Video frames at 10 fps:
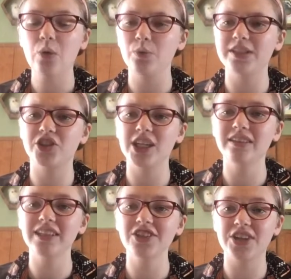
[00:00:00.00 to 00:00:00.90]
When
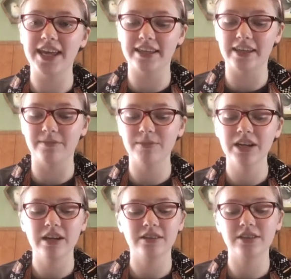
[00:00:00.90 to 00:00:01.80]
gently shaken,
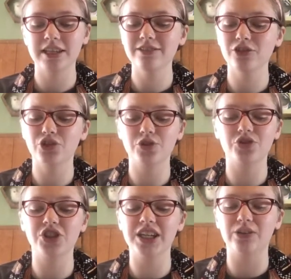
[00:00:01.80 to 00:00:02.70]
the center should
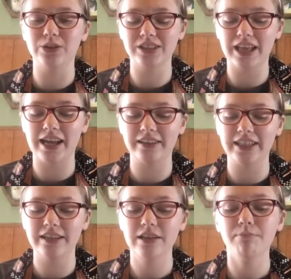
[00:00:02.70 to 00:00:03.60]
jiggle
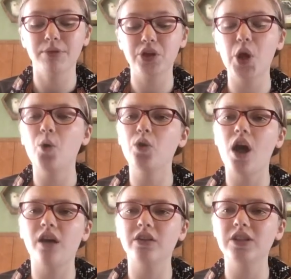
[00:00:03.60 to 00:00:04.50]
slightly, but no
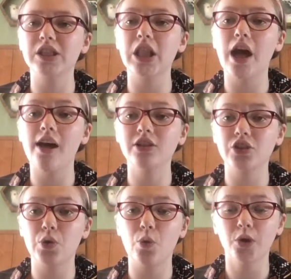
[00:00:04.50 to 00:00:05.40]
longer
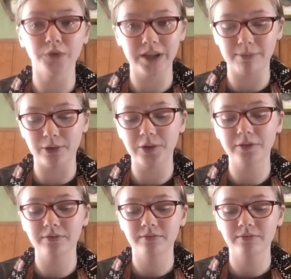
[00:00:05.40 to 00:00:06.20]
slosh nor ripple.